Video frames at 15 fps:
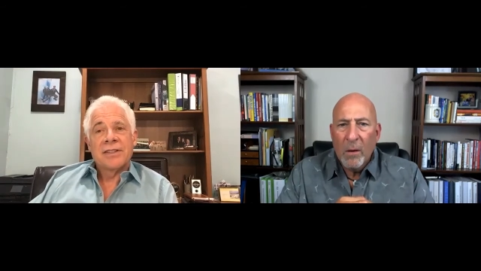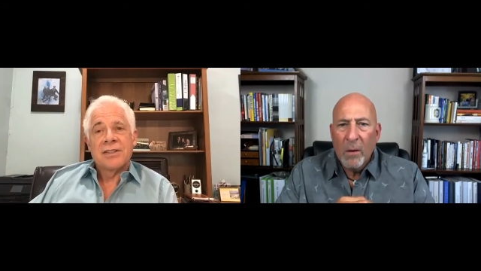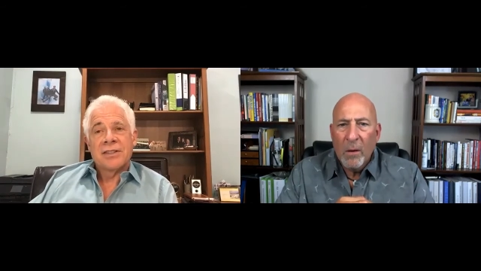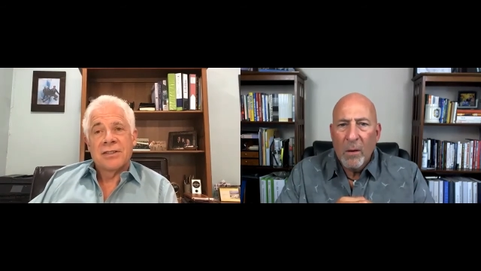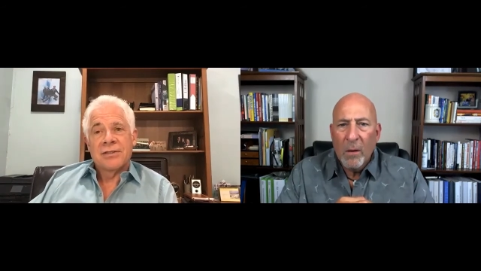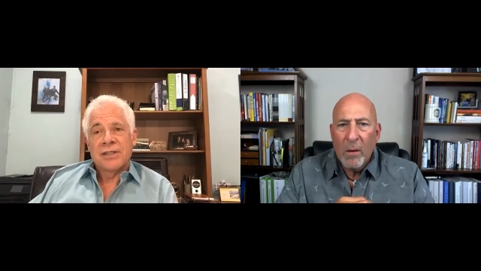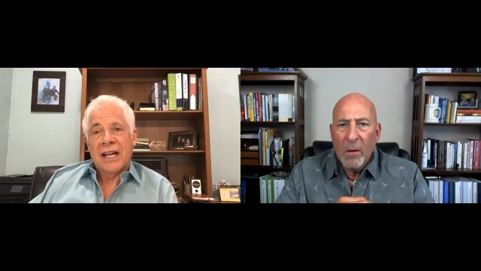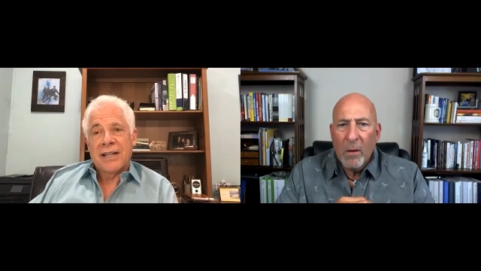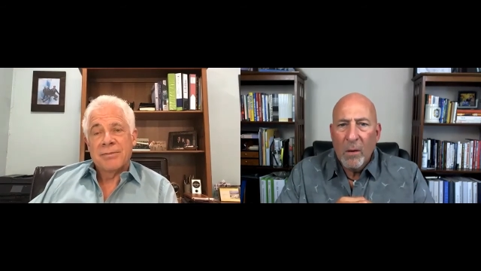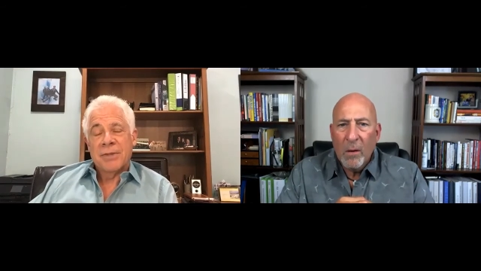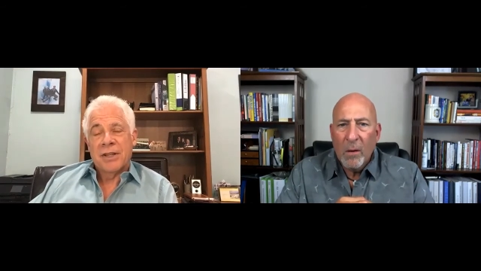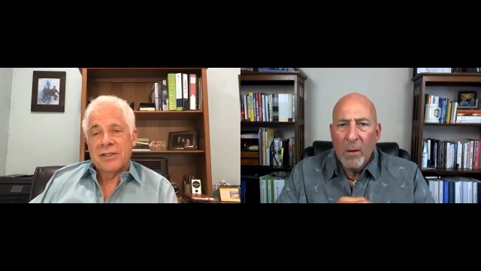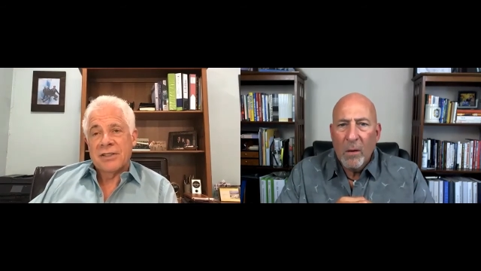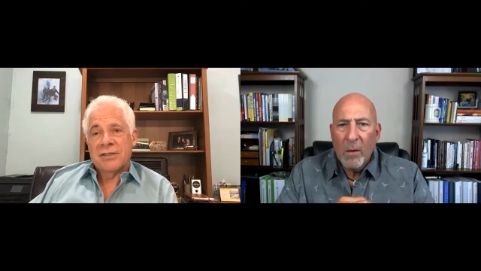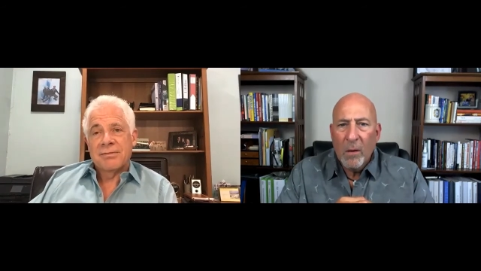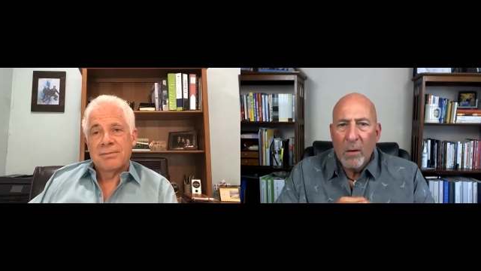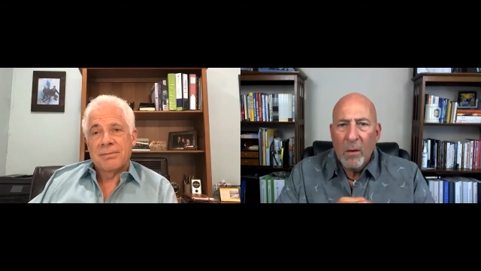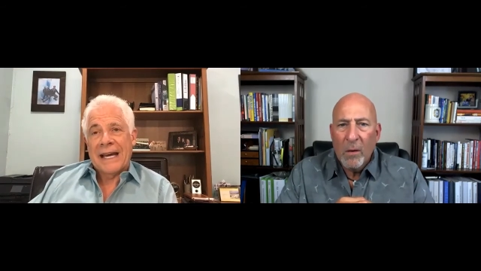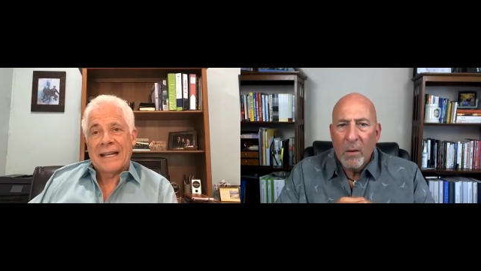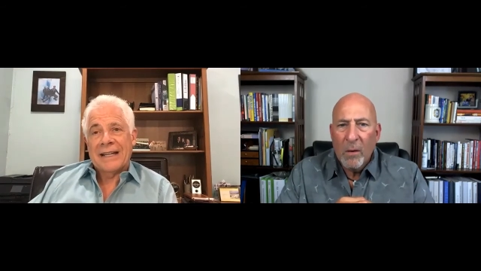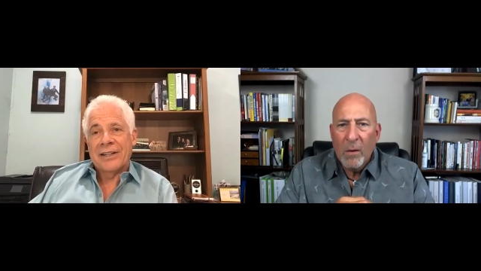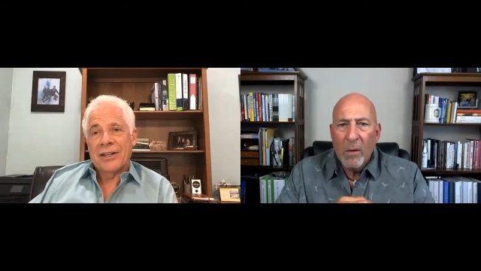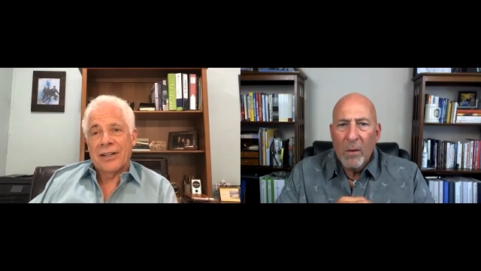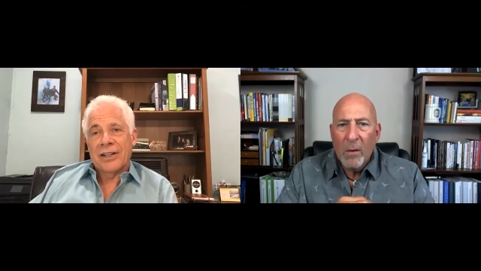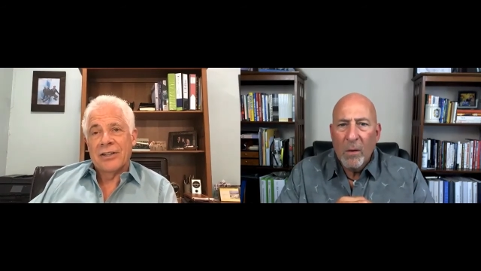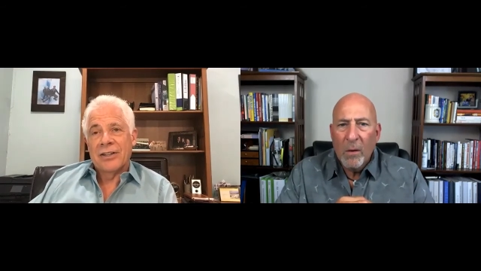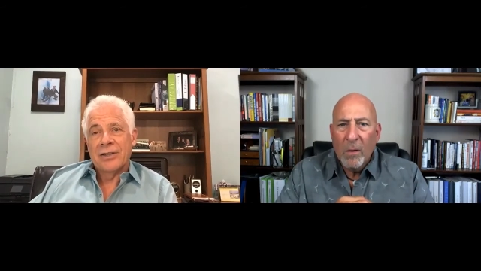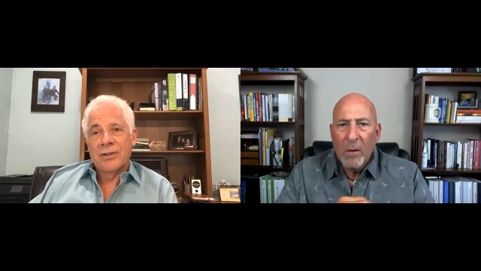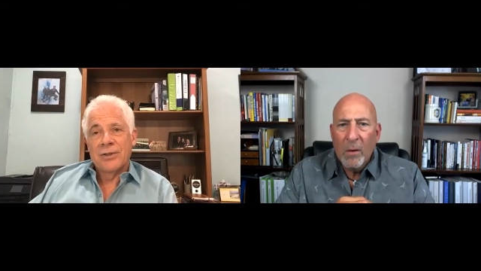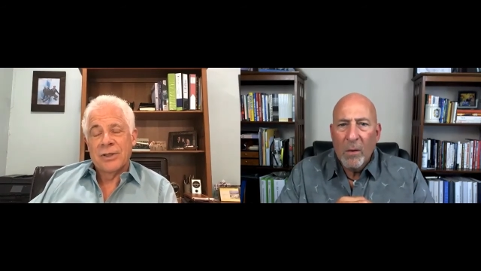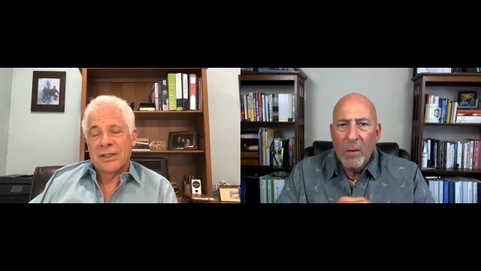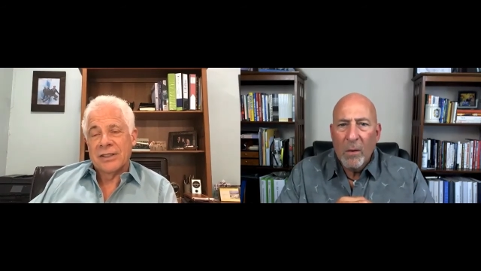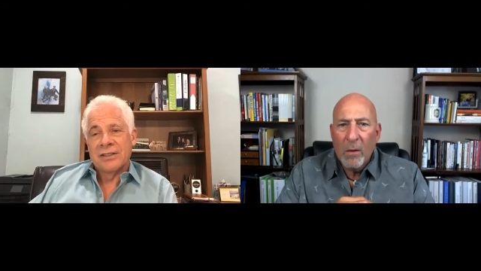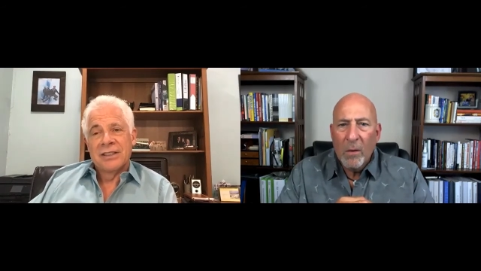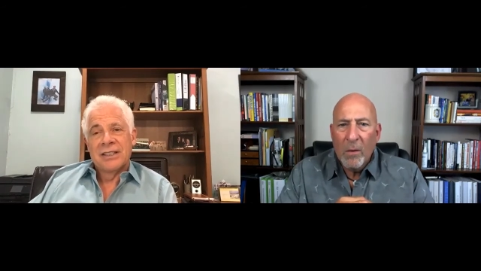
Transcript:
Speaker 1: So nine months paddling a canoe and